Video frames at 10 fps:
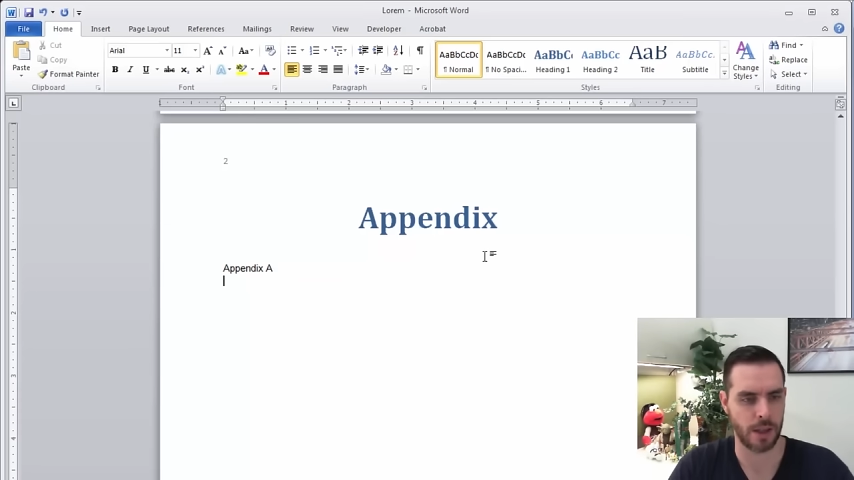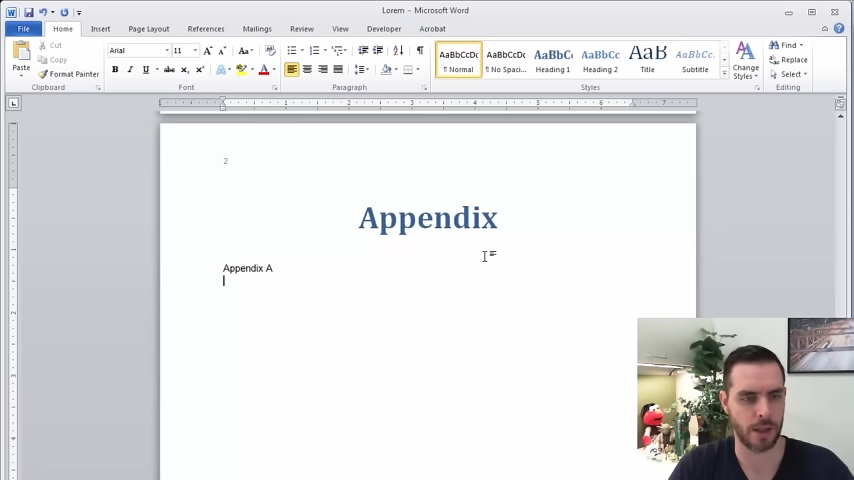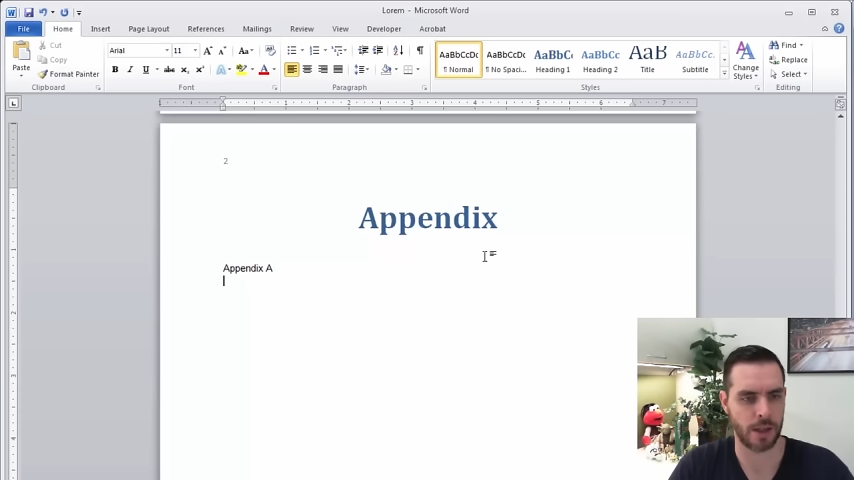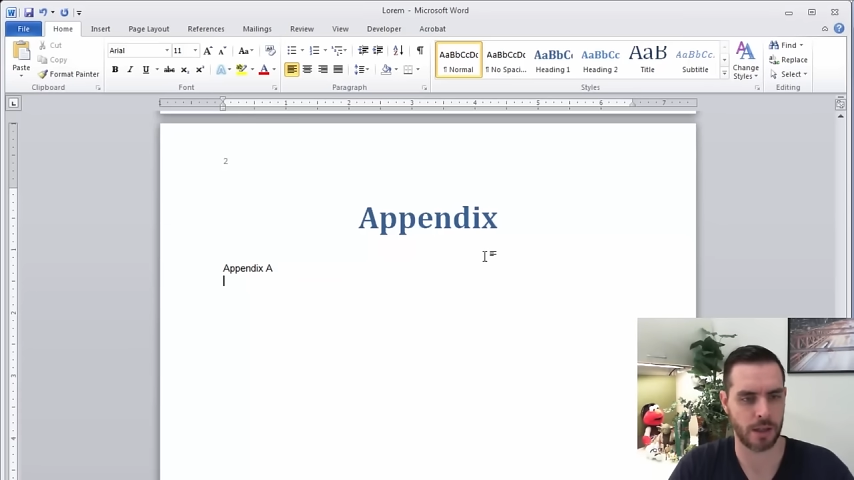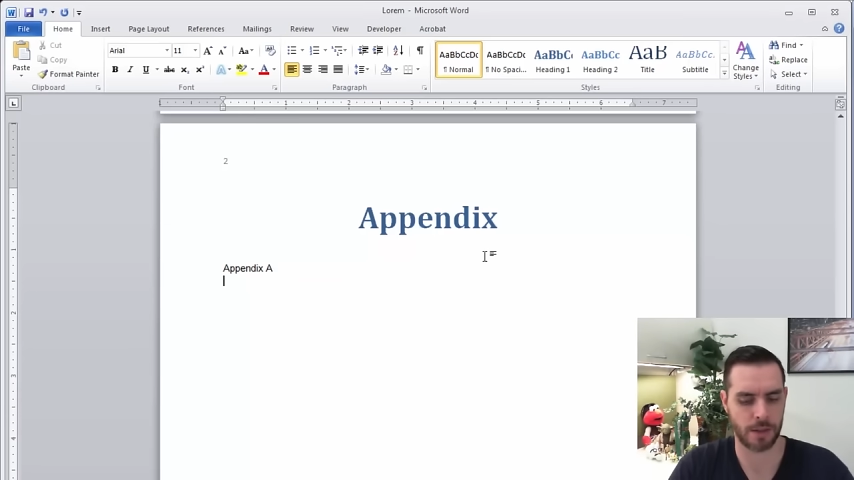
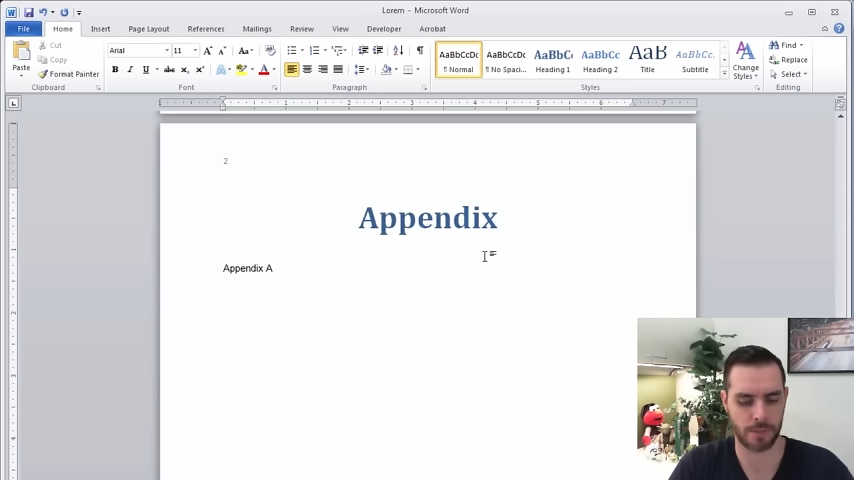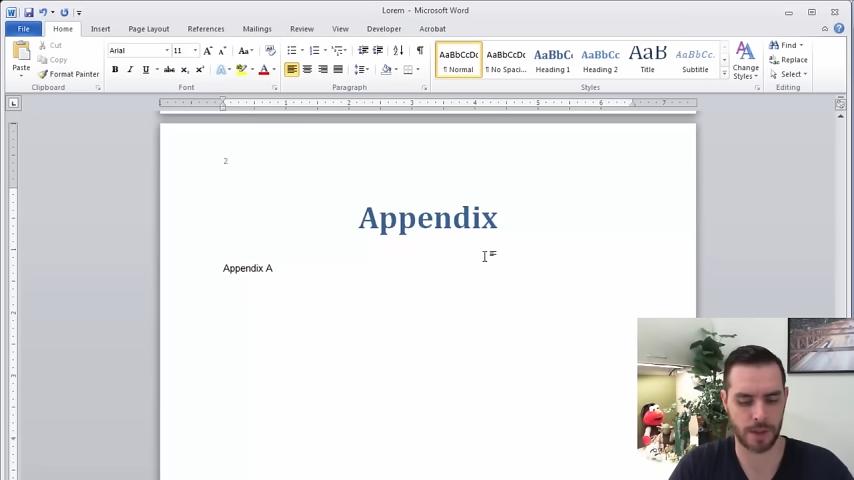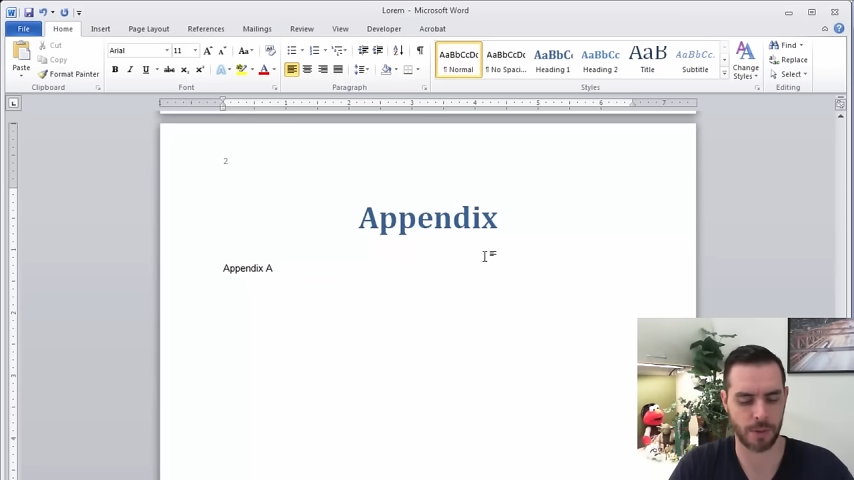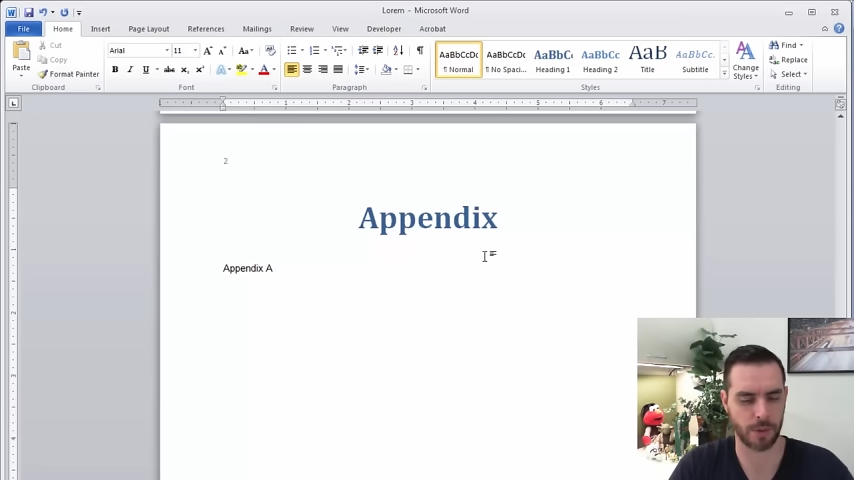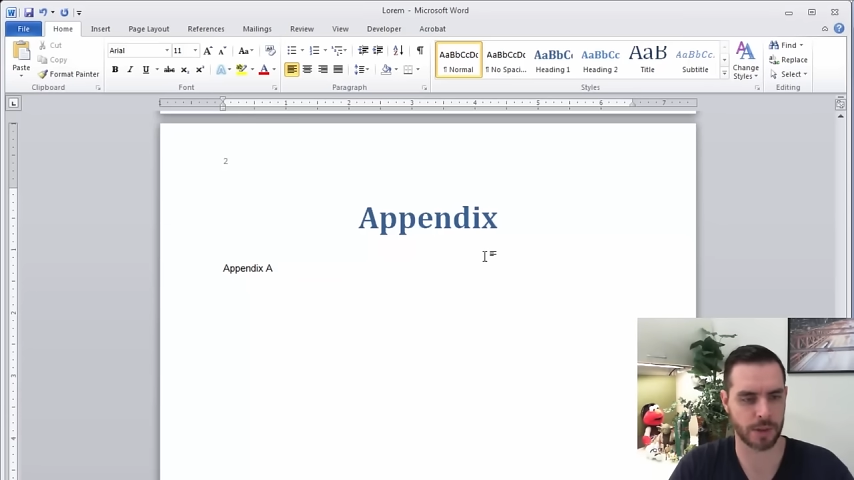And
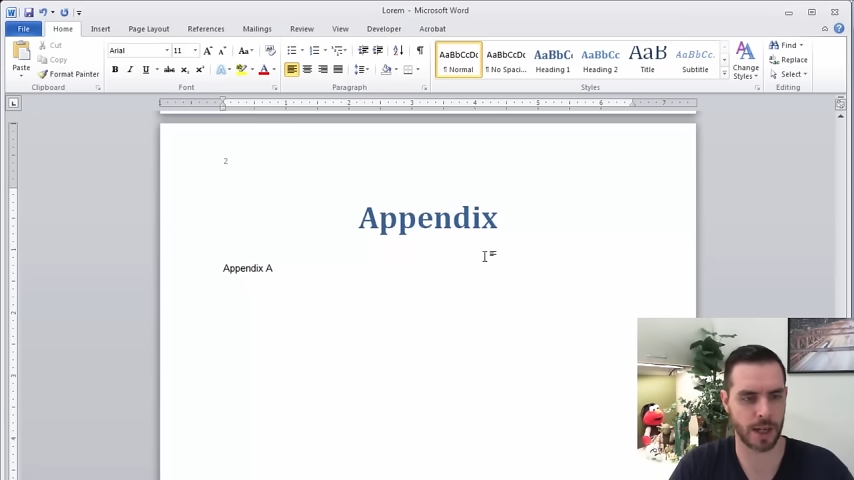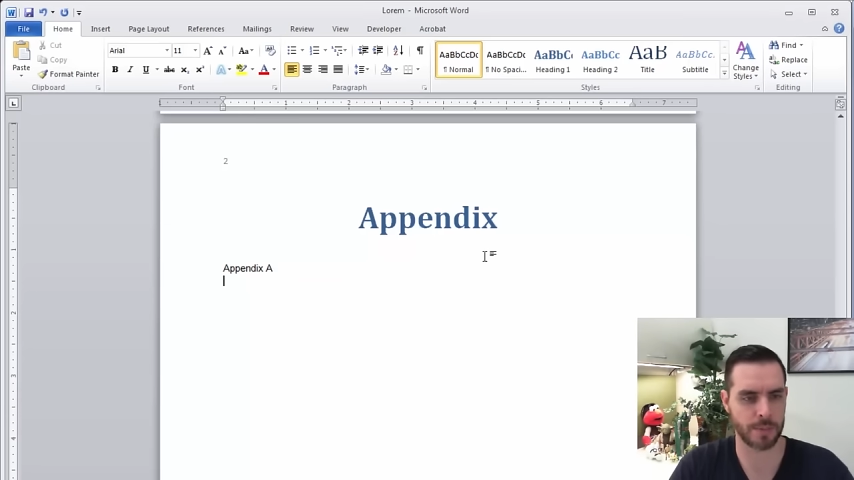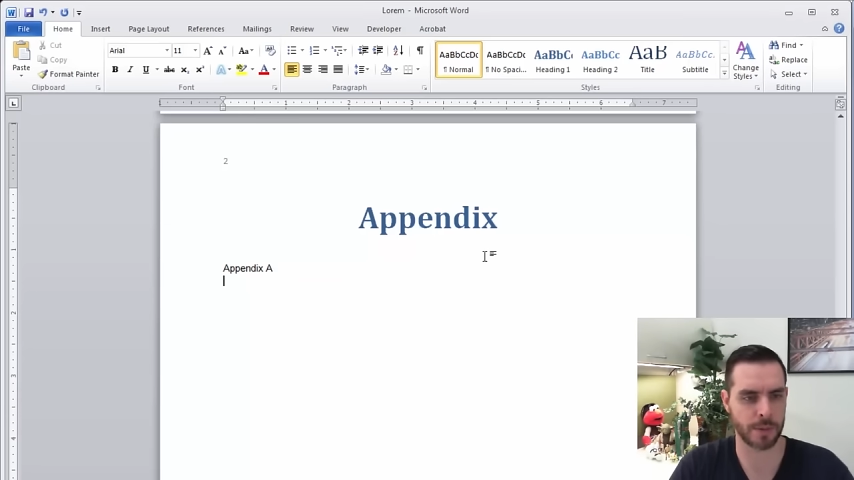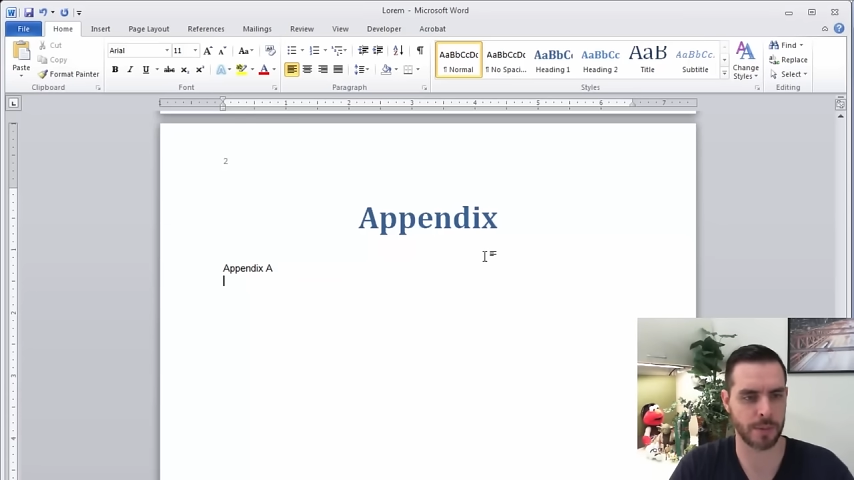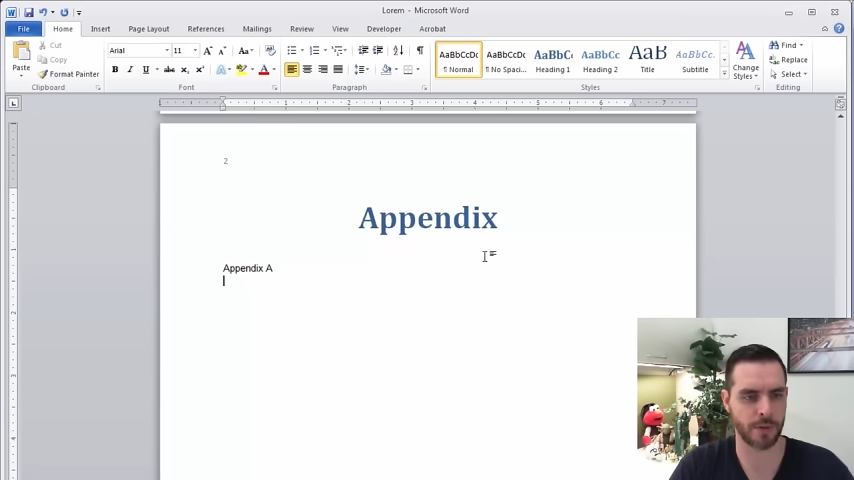maybe we'll
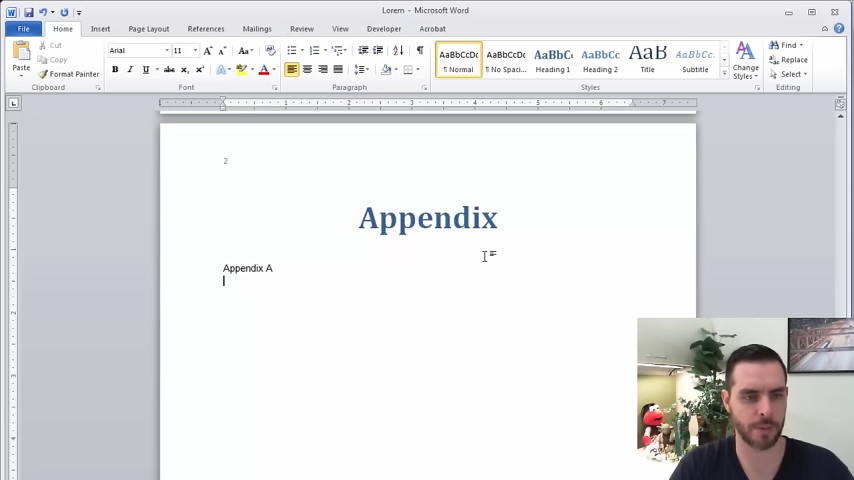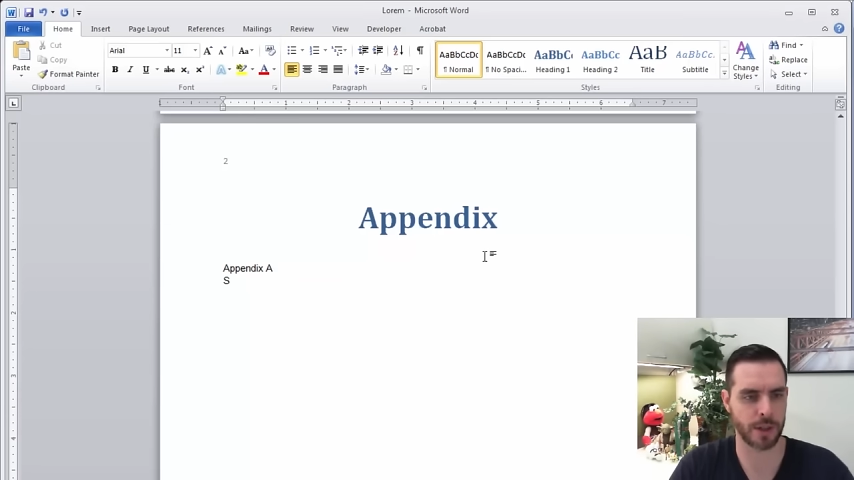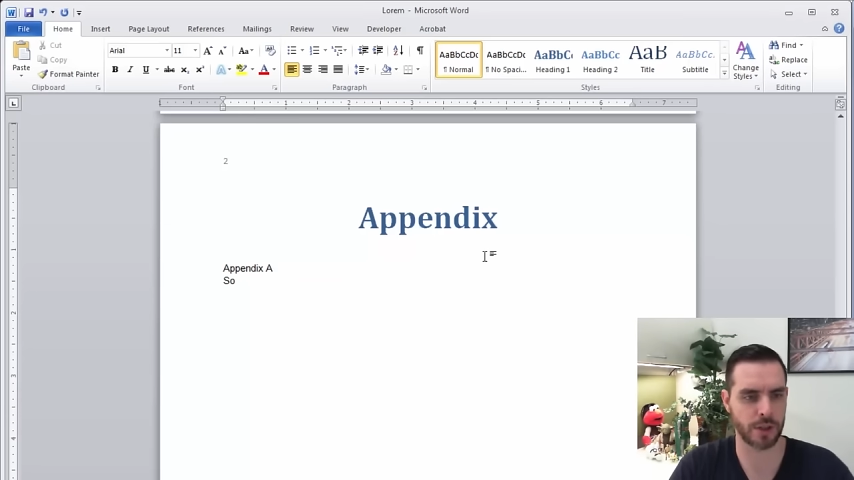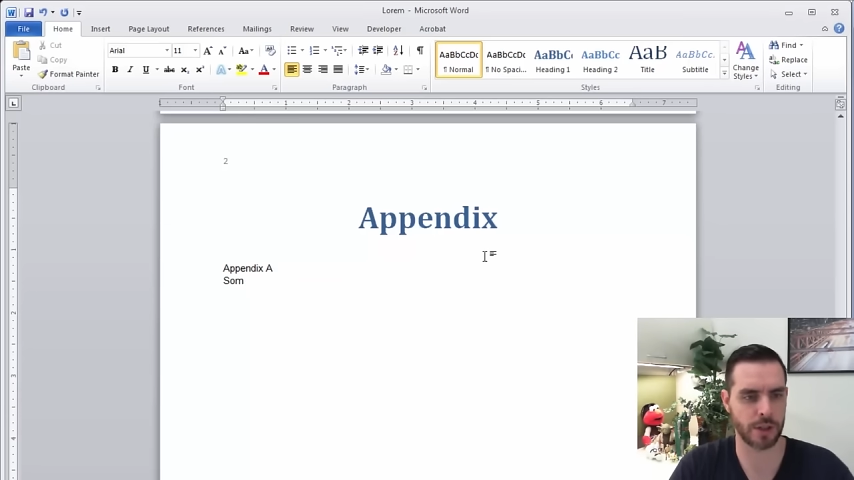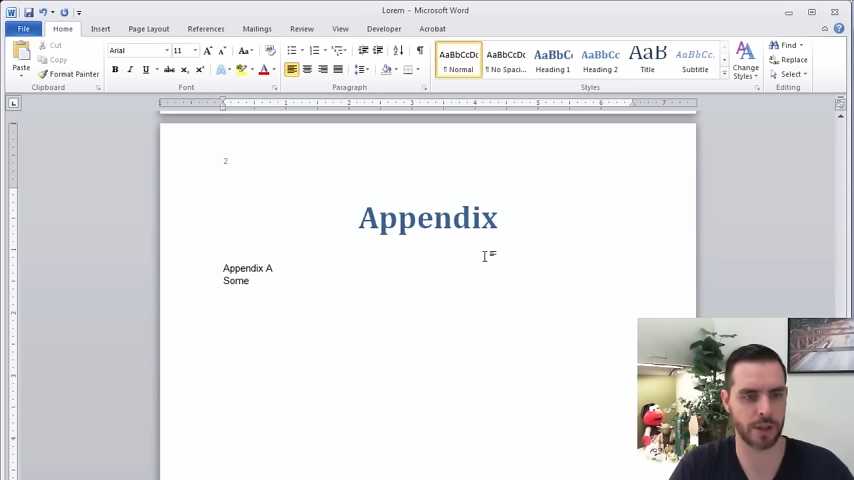type some
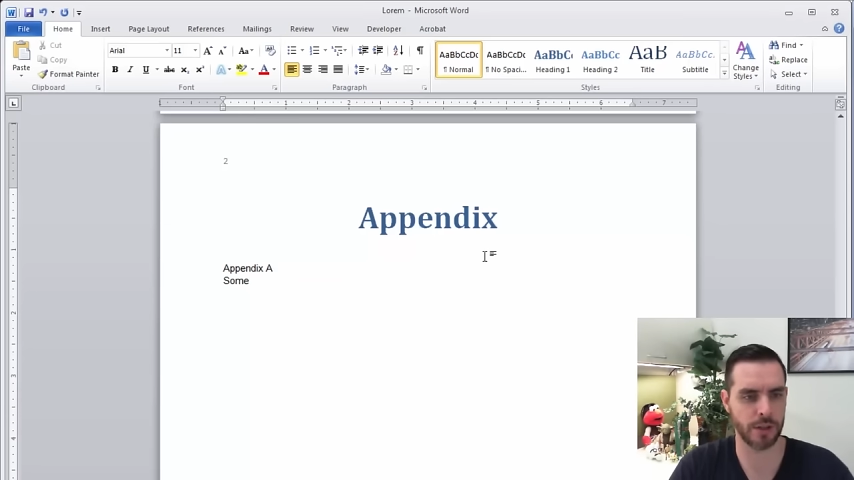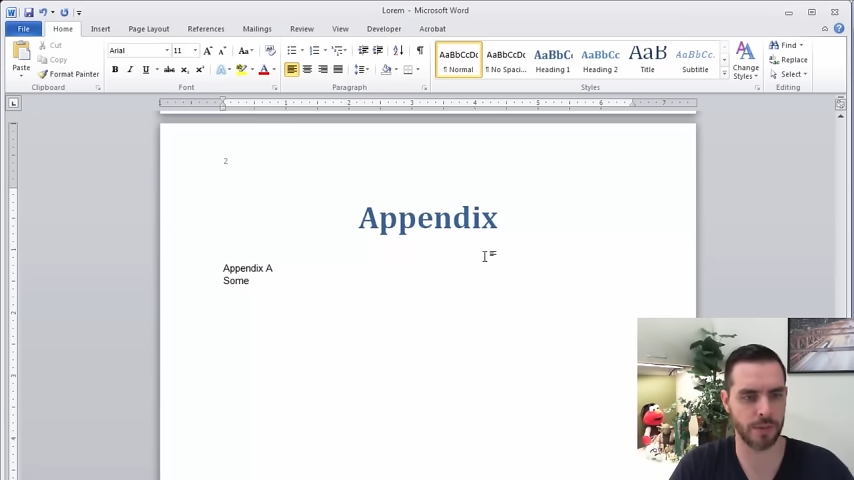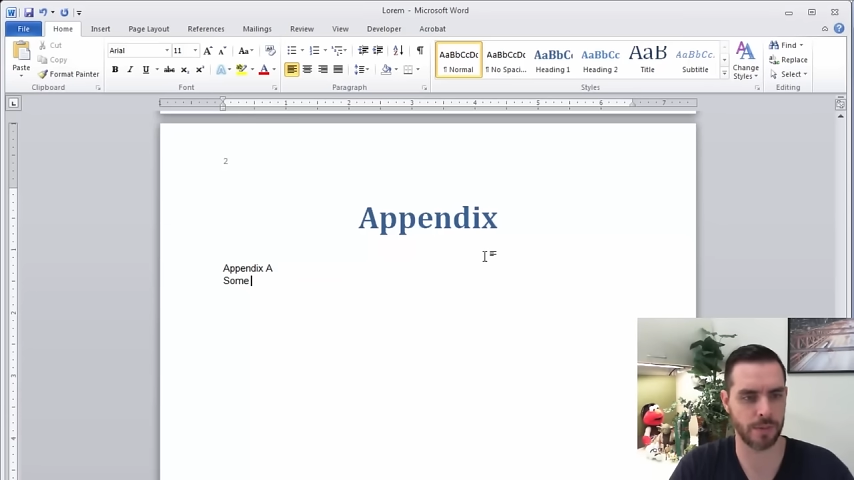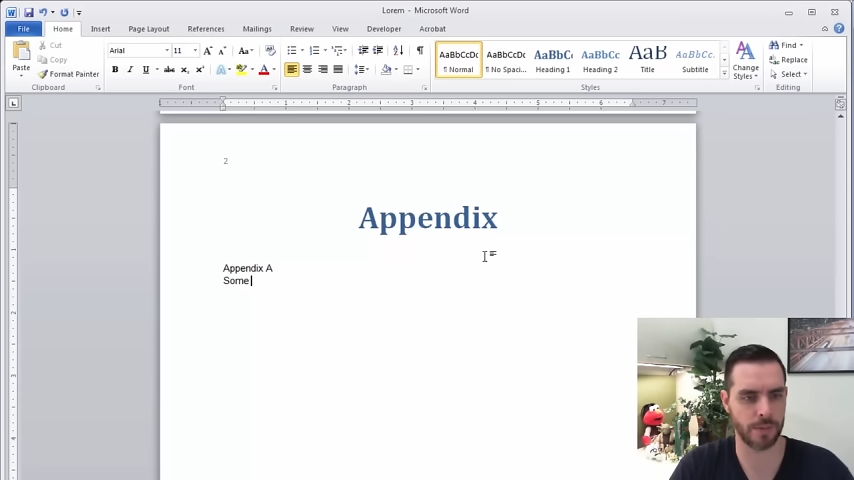information here.